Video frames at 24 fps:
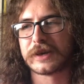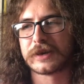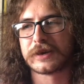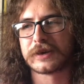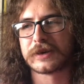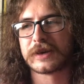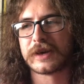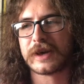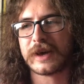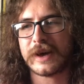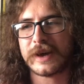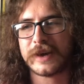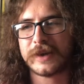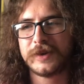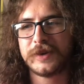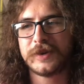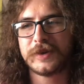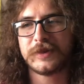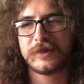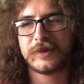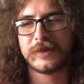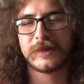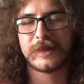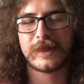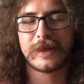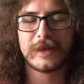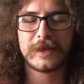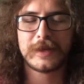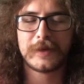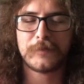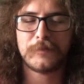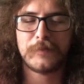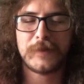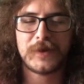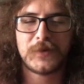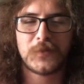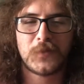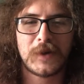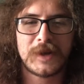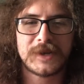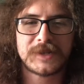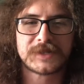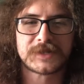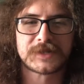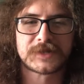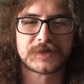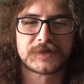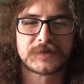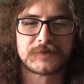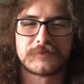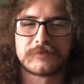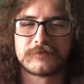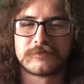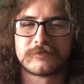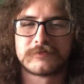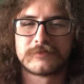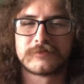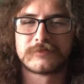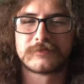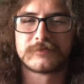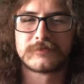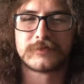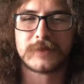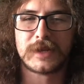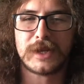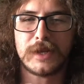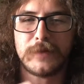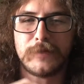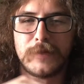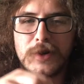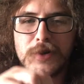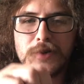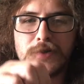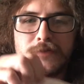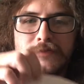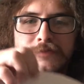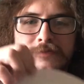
kind of like Midwest emo,